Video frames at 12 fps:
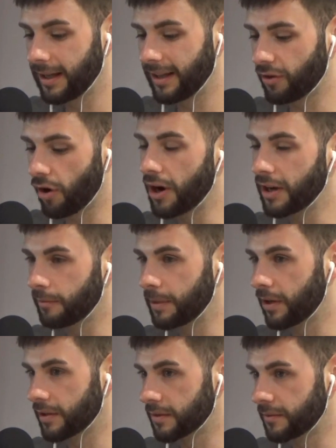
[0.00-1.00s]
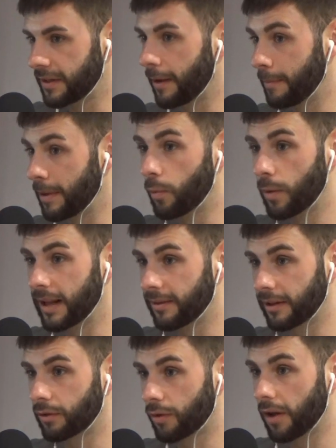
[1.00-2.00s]
is kind of because of them big
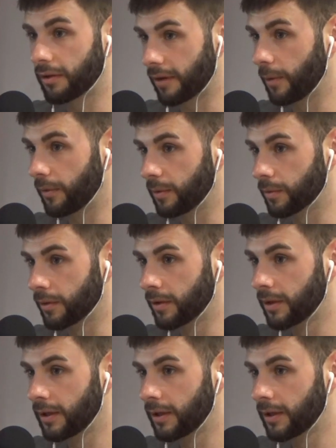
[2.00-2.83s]
wins, like the Ronda Rousey one.